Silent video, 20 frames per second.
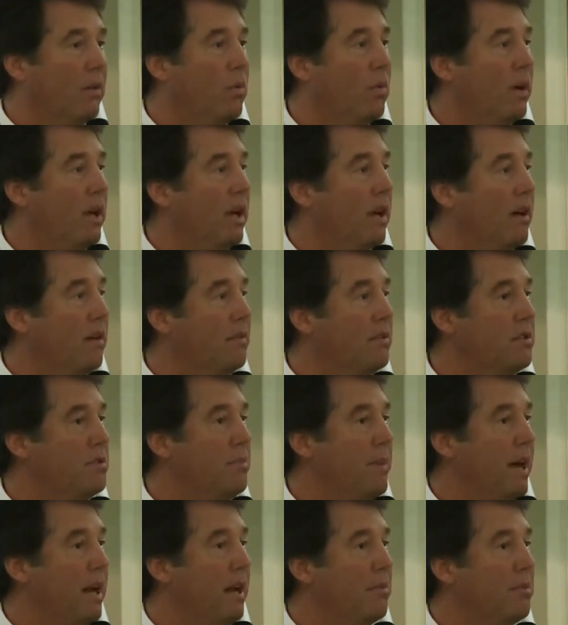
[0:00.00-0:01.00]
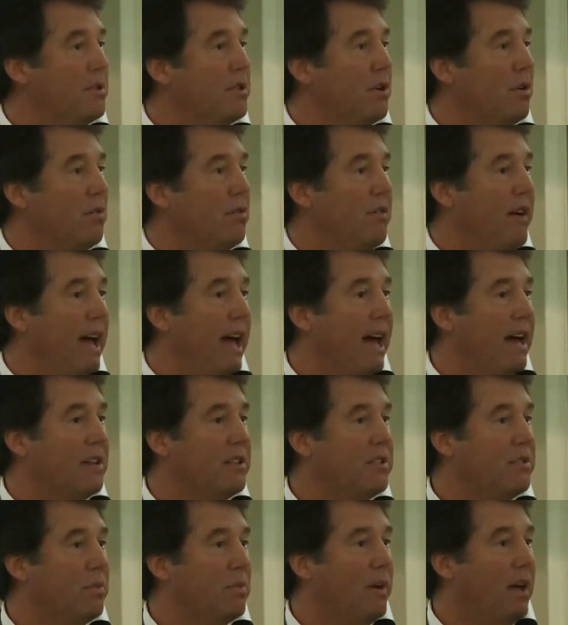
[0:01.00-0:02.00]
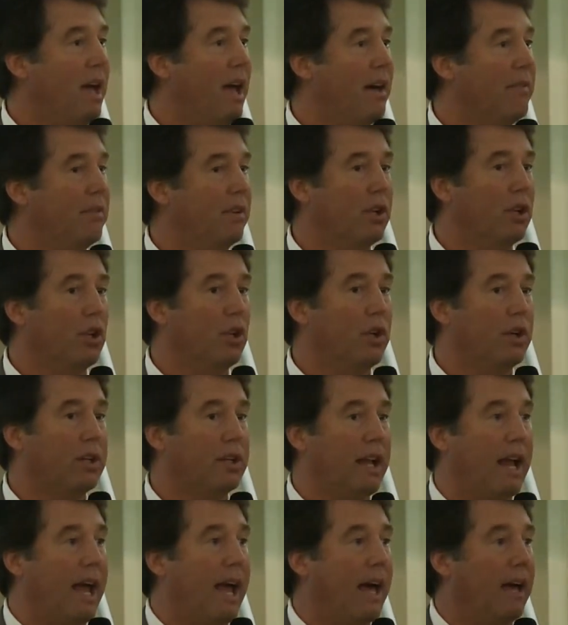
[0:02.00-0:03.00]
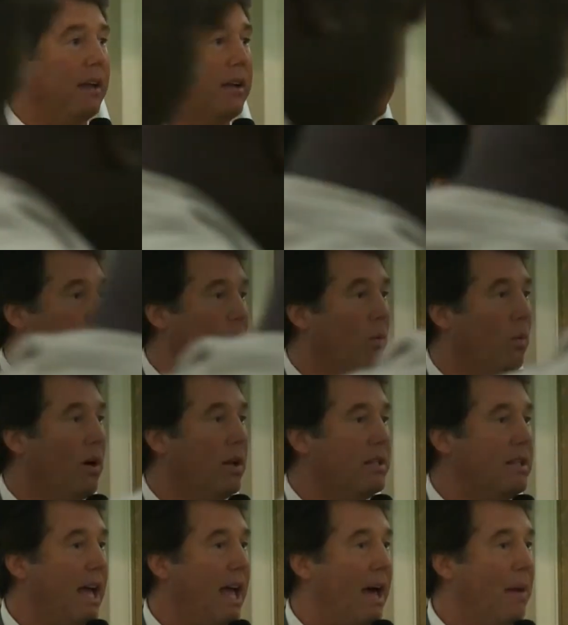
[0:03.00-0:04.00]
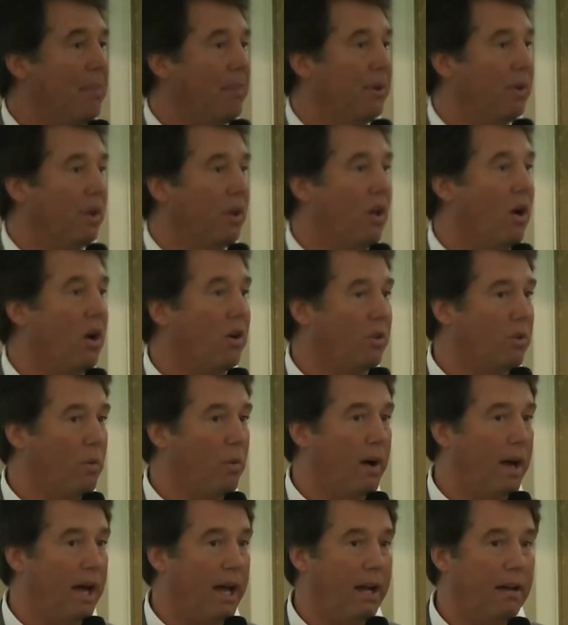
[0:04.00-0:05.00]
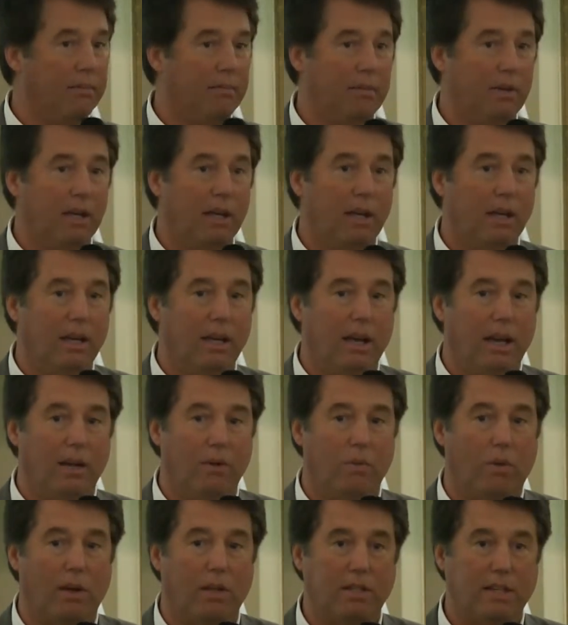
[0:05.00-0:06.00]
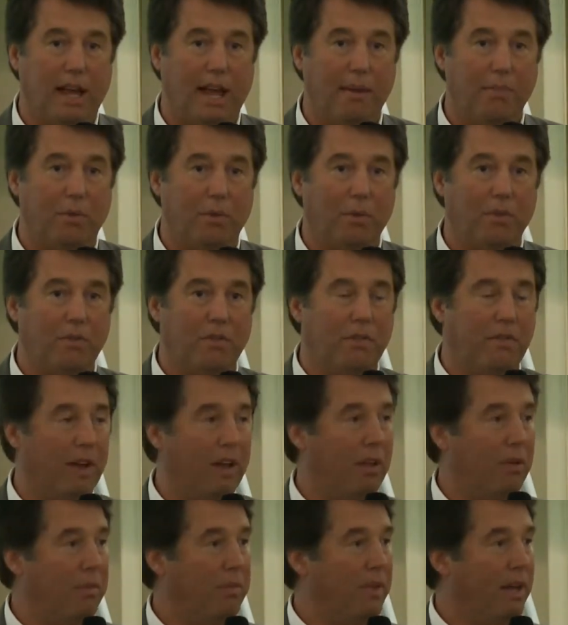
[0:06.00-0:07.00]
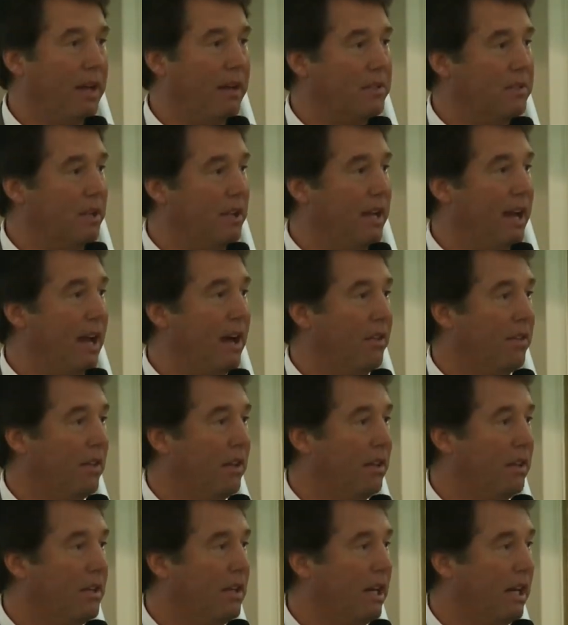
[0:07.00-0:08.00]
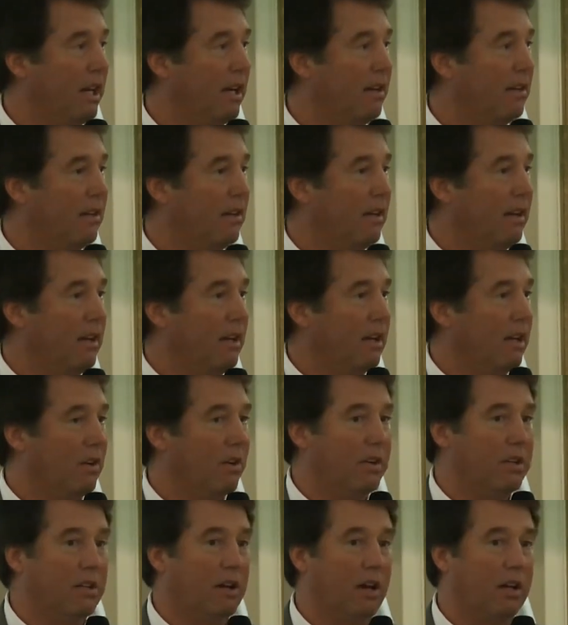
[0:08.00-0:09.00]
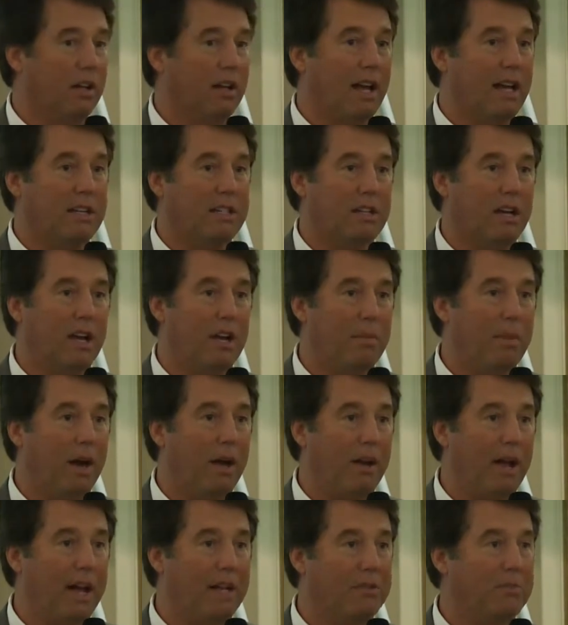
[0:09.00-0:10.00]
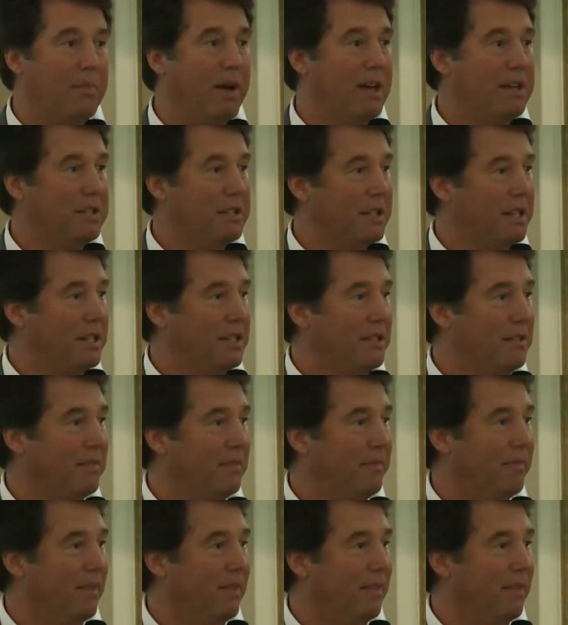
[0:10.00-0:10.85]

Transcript: we have sped up so fast we haven't looked at what's happened along the way. And what's happened, we've developed things that now that, I talked last night about asbestos.